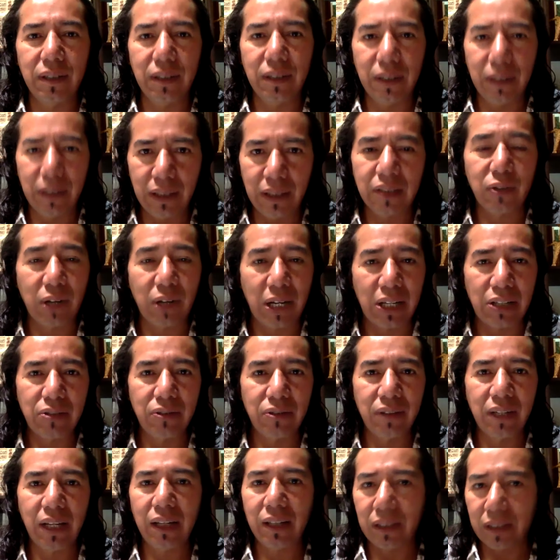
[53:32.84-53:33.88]
is
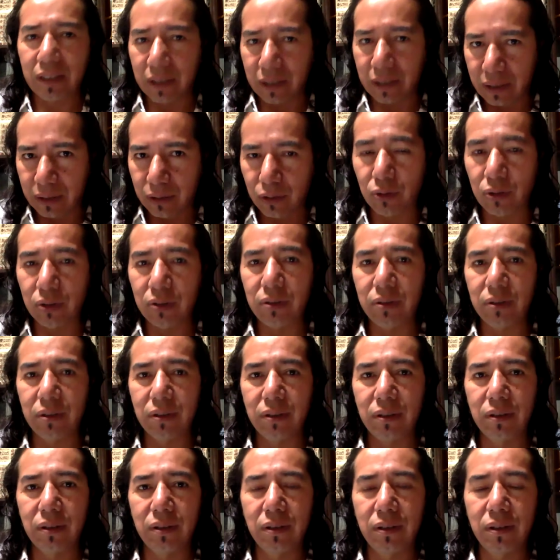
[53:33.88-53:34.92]
rational, is good,
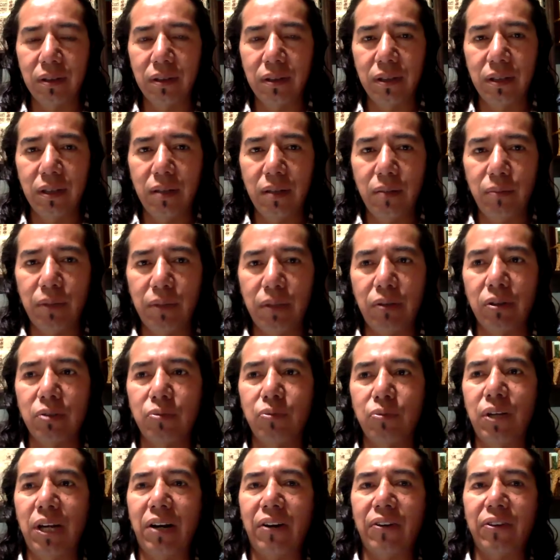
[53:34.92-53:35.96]
because
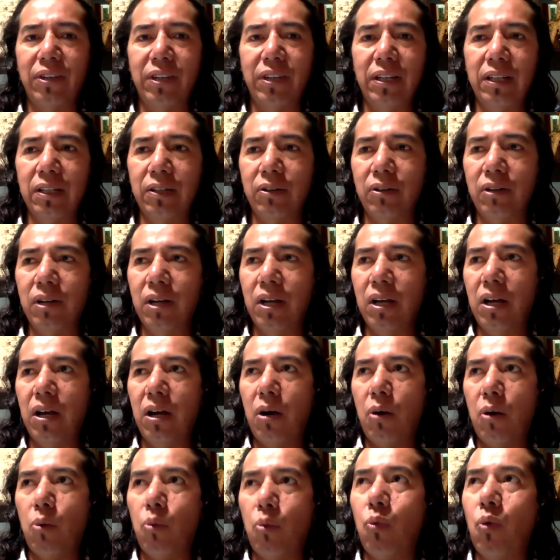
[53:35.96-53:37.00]
we are thinking,
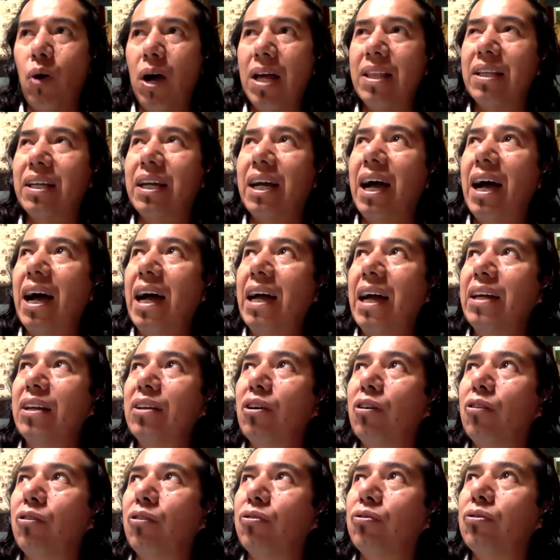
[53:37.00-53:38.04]
what kind
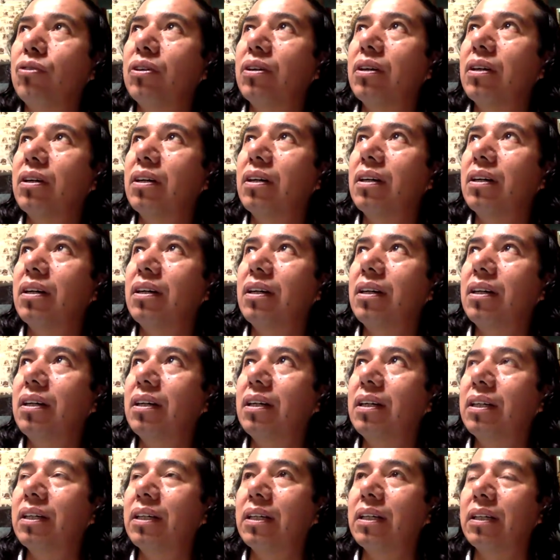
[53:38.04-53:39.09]
of
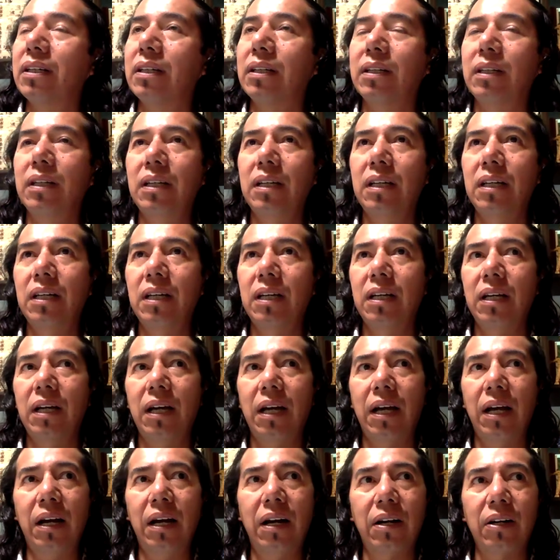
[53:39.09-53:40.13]
uh,
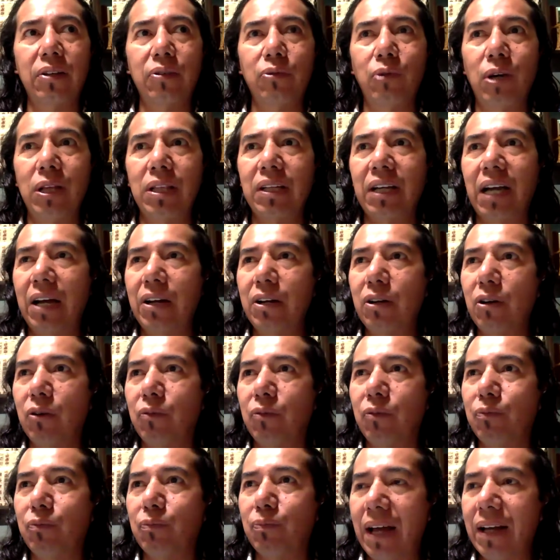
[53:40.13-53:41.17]
earth, what kind of
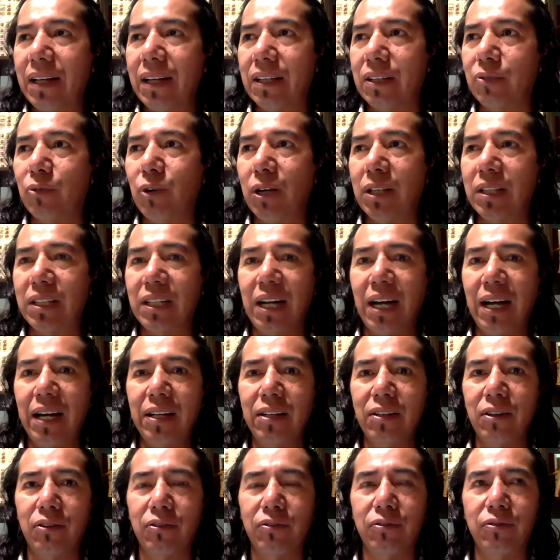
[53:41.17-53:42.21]
planet, what
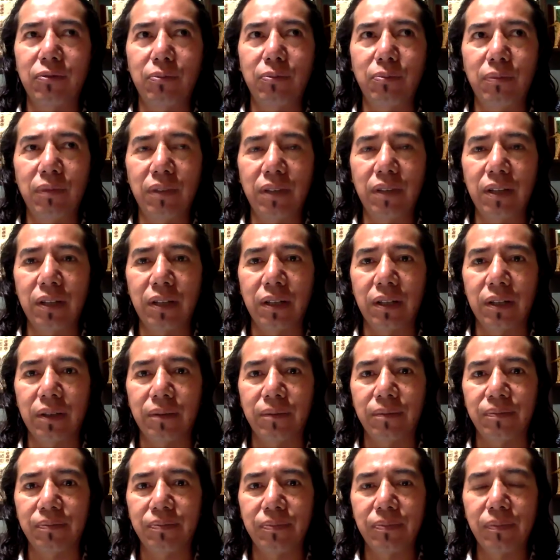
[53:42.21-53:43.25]
kind of
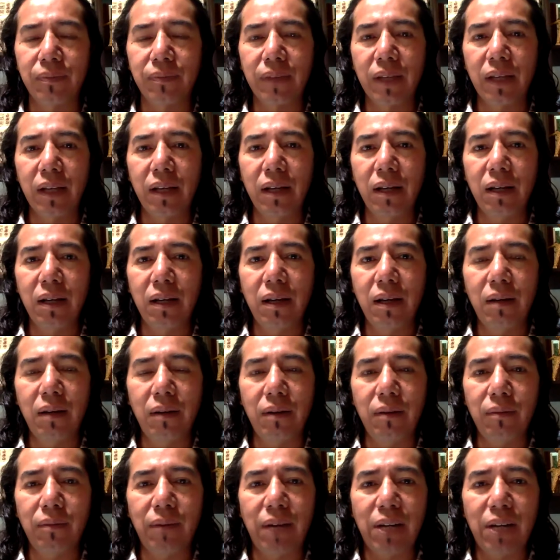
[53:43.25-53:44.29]
um,
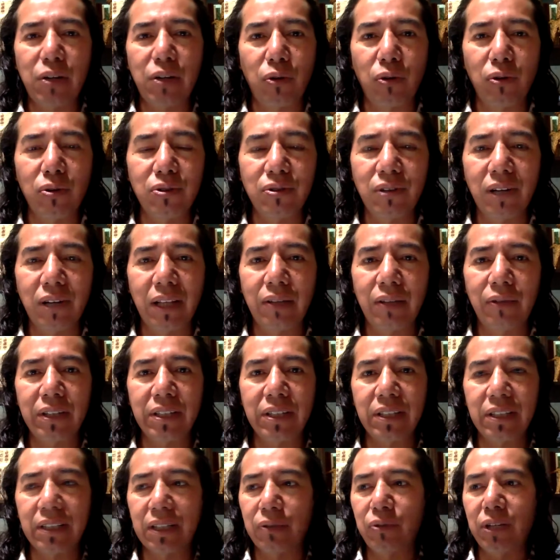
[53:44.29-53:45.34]
biocultural
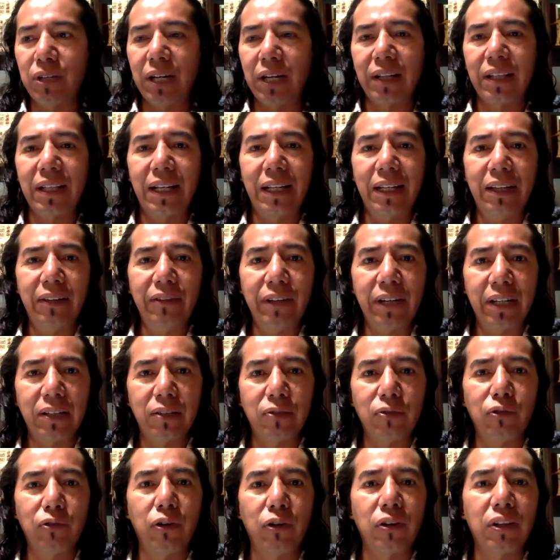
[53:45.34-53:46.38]
diversity we are delivering
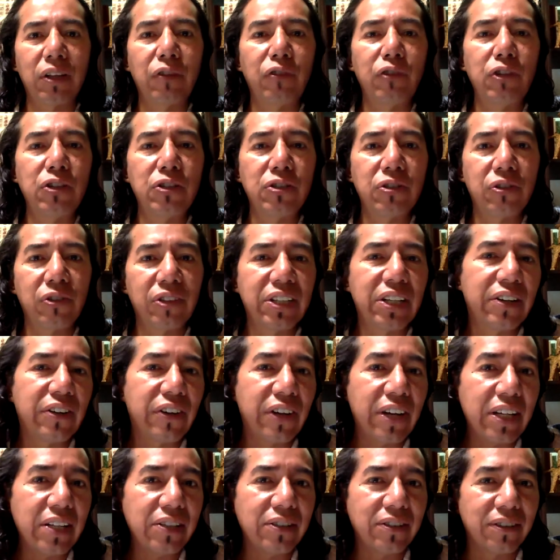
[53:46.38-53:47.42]
for the future
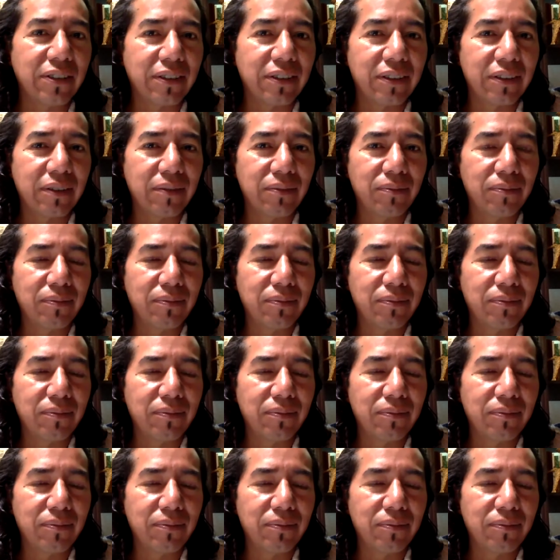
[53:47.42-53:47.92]
generations.